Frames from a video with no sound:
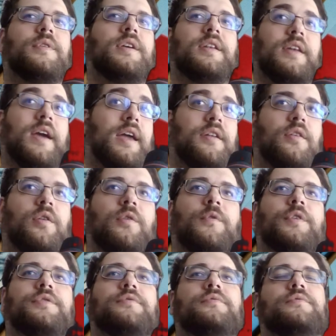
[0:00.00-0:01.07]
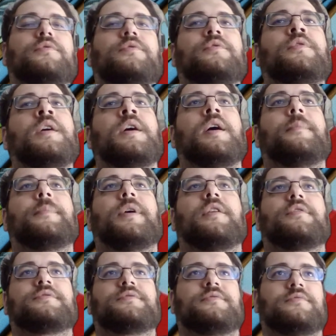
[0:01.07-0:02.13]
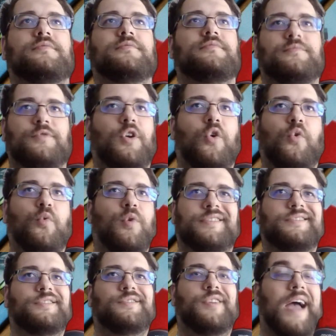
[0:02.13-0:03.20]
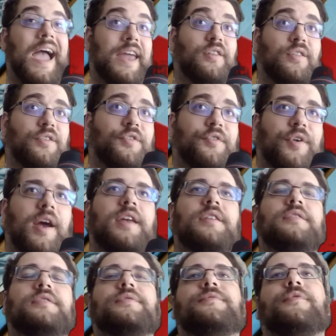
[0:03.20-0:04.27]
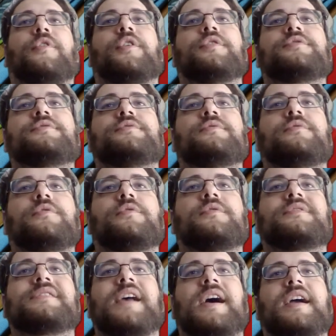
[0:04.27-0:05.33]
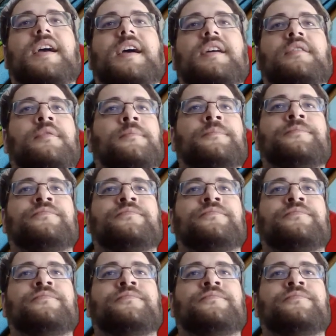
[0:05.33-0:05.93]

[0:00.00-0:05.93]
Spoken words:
in ideal what to do because you know what the ideal grade for the zoo looks like and